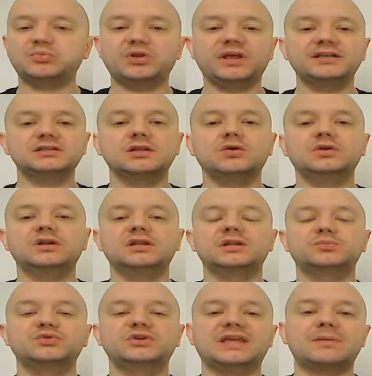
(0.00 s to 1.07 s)
plays loaded in the
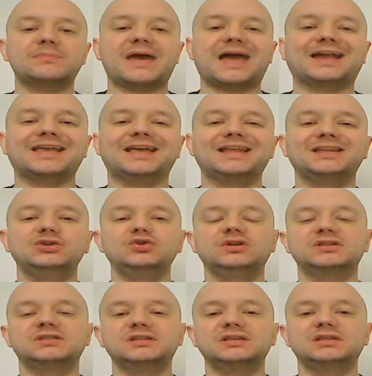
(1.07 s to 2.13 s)
pregame back end, and you
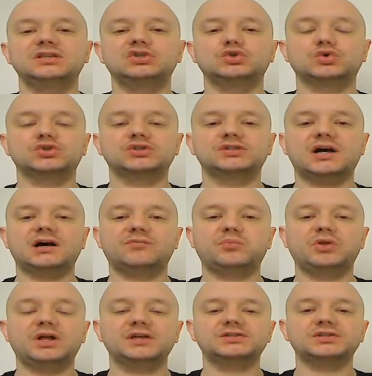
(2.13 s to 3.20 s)
could see these yourself,
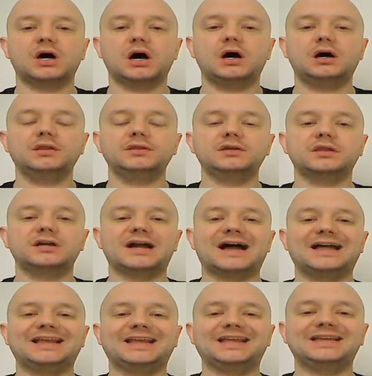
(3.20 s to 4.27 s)
plus all the other
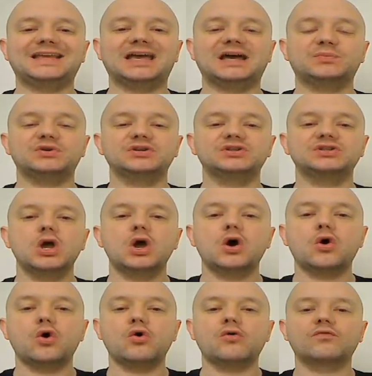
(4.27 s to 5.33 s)
hot handicappers
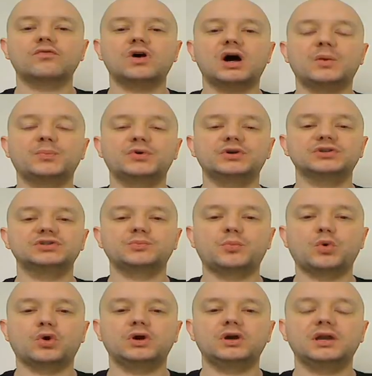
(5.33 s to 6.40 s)
overall per
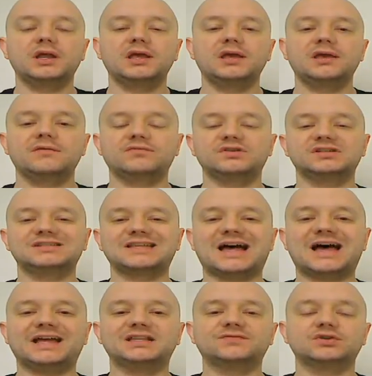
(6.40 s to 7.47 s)
sport. For
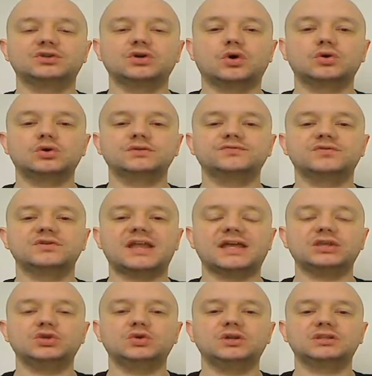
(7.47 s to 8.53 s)
sides, for totals, for
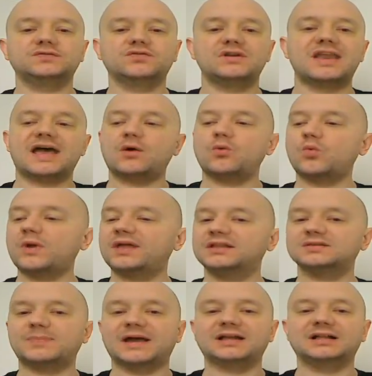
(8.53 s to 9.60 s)
net units, for net
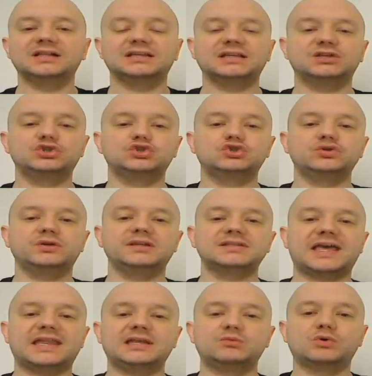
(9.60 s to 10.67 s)
wins, by clicking streaks
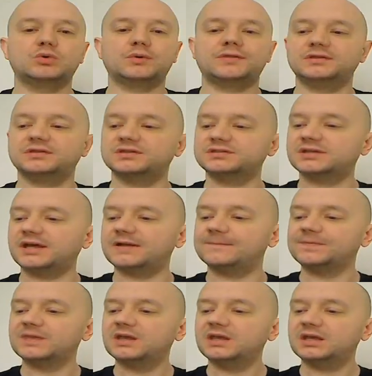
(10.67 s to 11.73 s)
anywhere within the site.
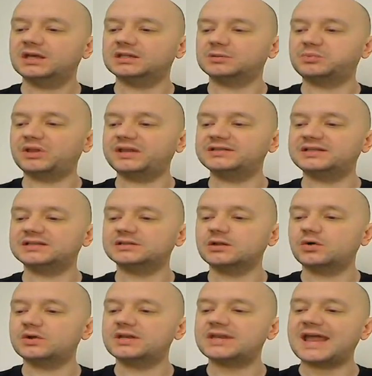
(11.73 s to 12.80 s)
And the plays he has
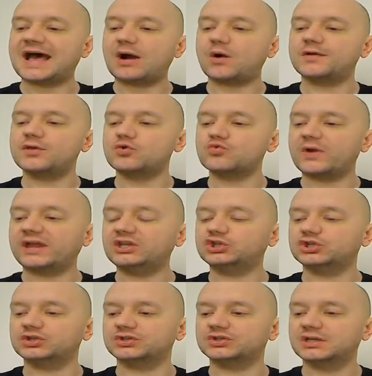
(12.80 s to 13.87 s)
loaded now are the
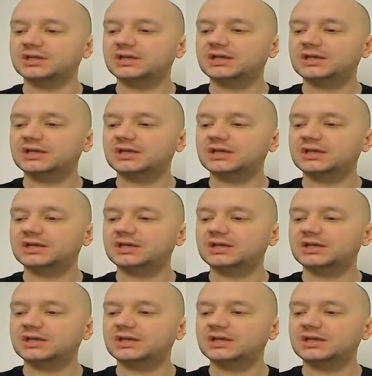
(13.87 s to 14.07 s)
Rangers,